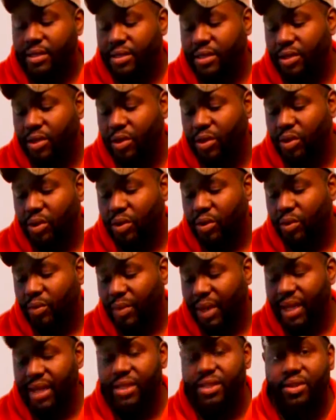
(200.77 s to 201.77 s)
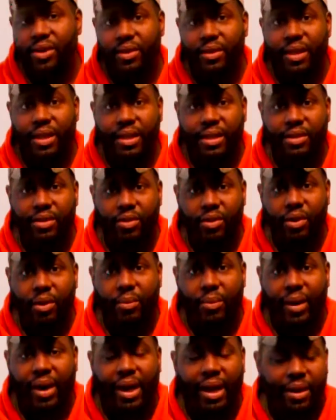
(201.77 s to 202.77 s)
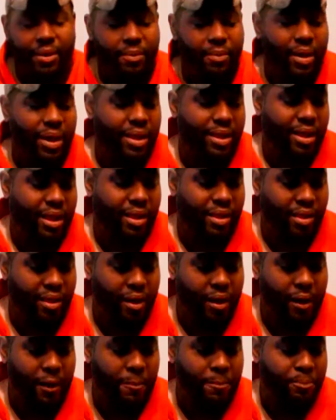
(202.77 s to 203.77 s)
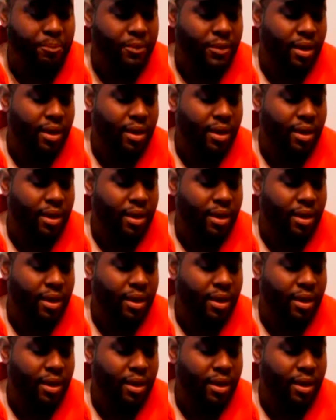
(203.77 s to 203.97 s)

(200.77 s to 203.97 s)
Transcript: to make sure that you abide by that law.